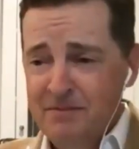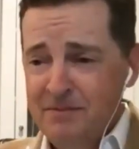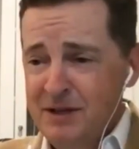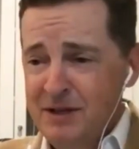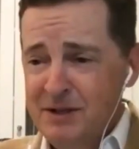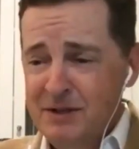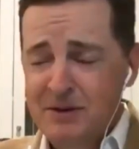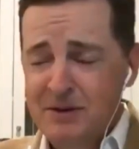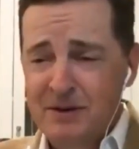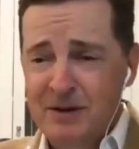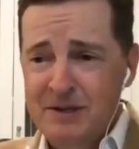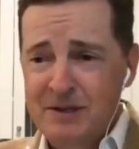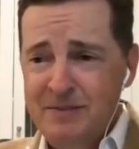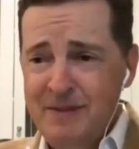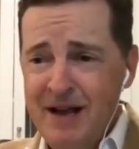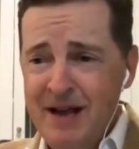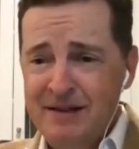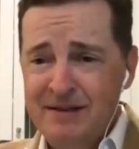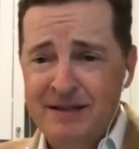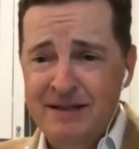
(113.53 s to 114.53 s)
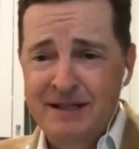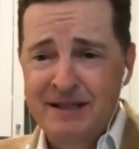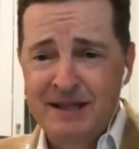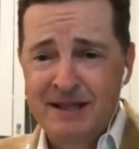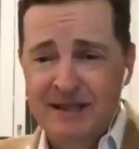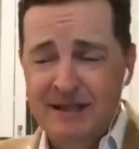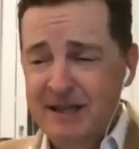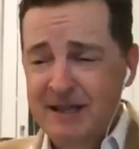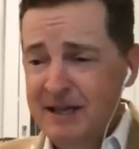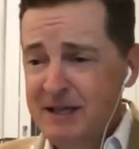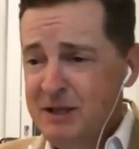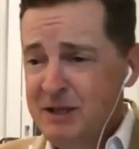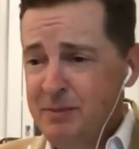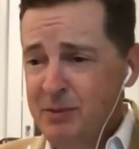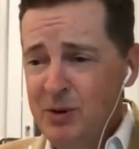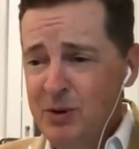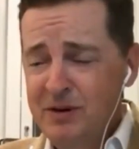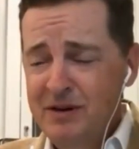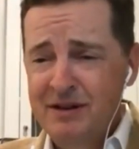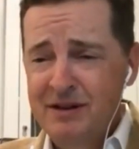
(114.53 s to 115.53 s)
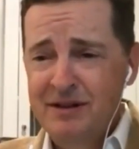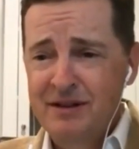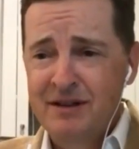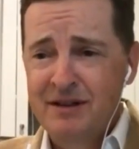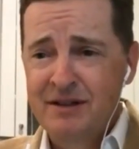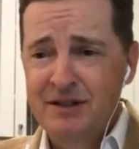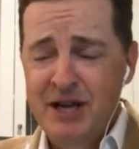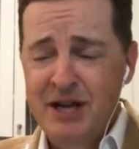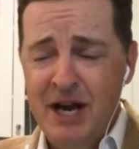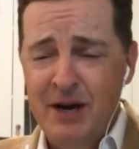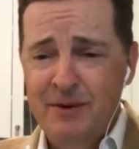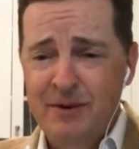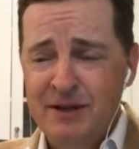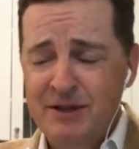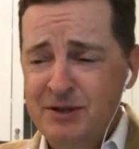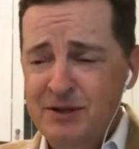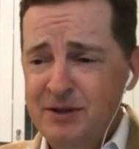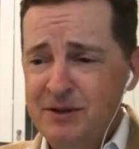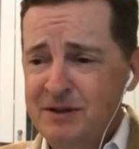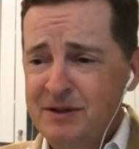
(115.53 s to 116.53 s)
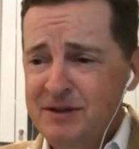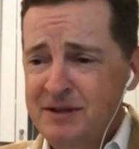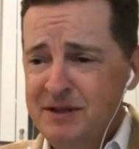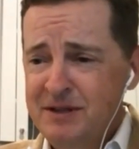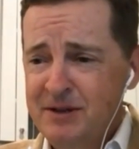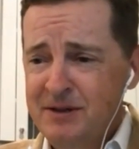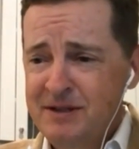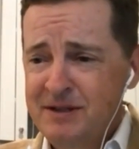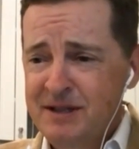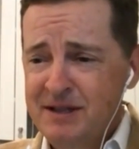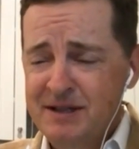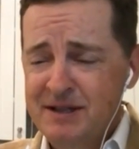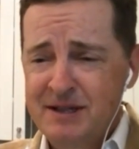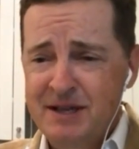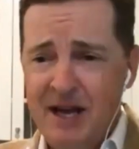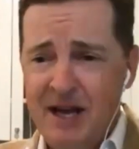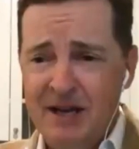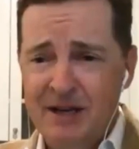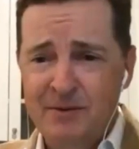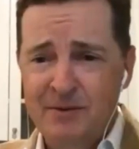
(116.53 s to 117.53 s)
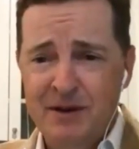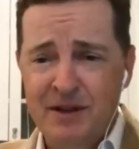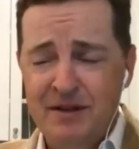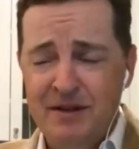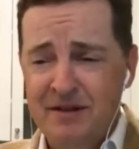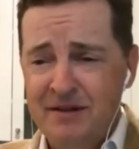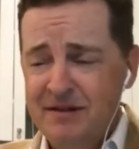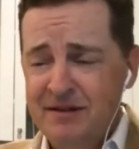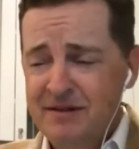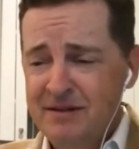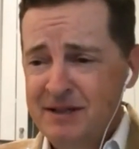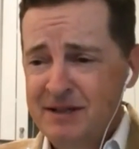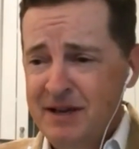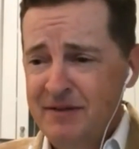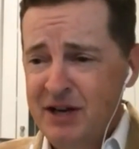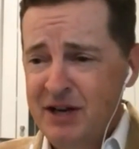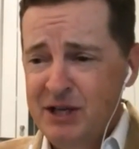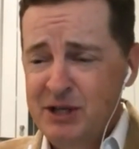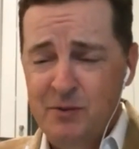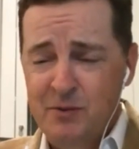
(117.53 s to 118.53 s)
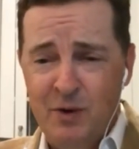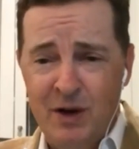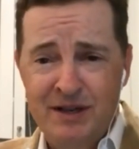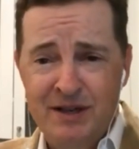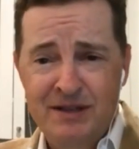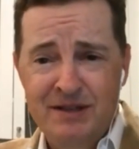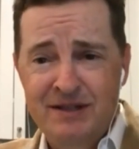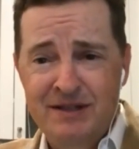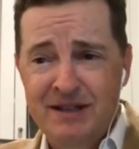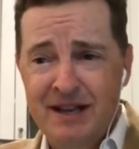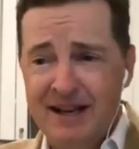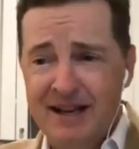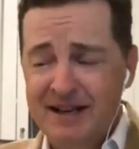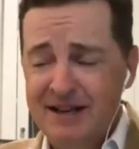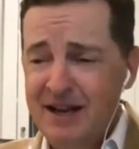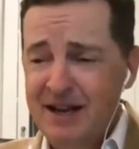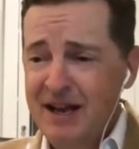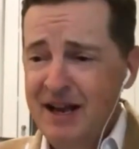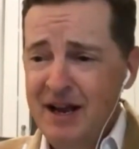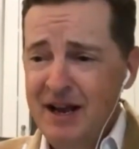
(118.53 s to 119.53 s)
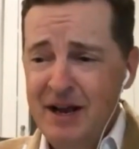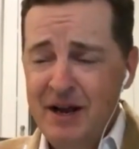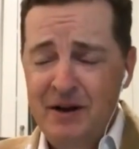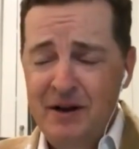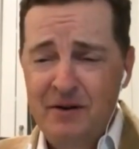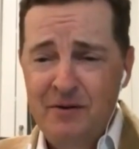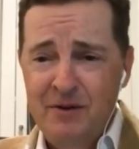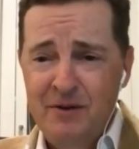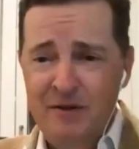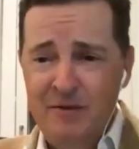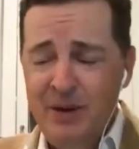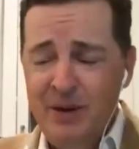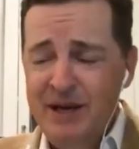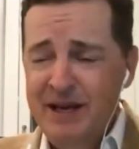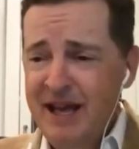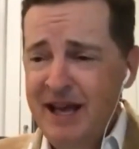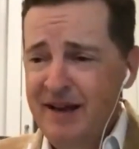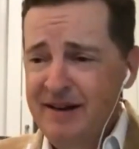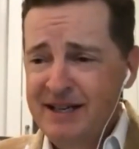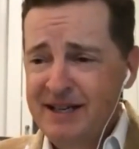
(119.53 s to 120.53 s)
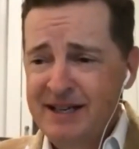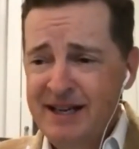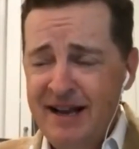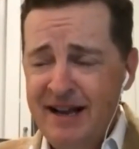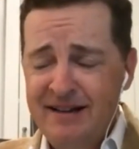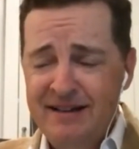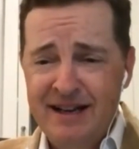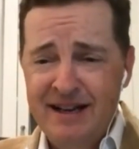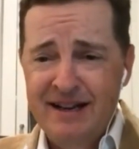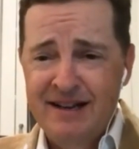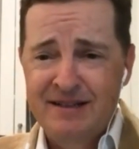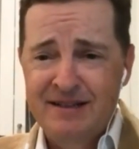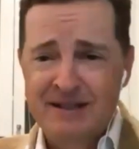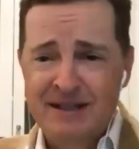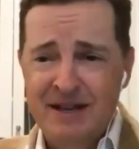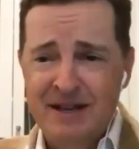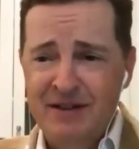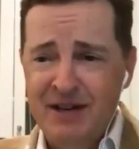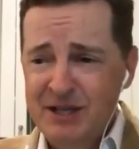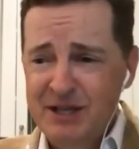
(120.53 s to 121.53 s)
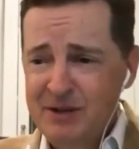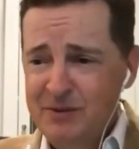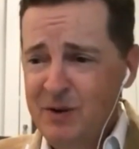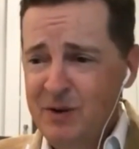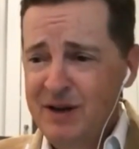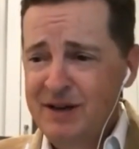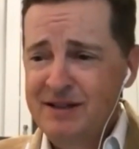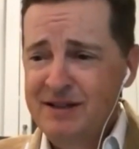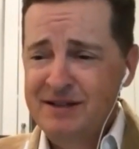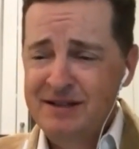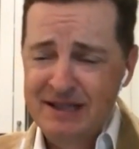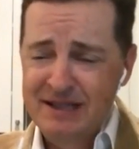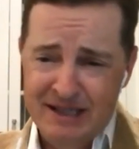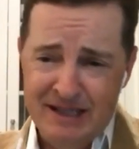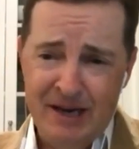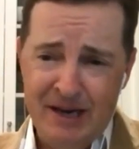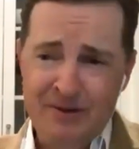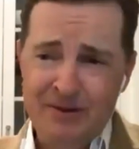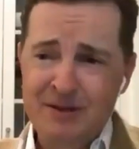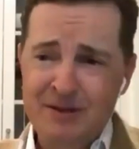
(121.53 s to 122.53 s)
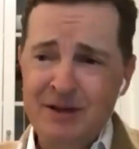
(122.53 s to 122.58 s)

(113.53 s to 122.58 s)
The Two Lost Mountains is the sixth book in the Jack West Jr. series that started with Seven Ancient Wonders. And we've been counting down now: Seven Ancient Wonders, Six Sacred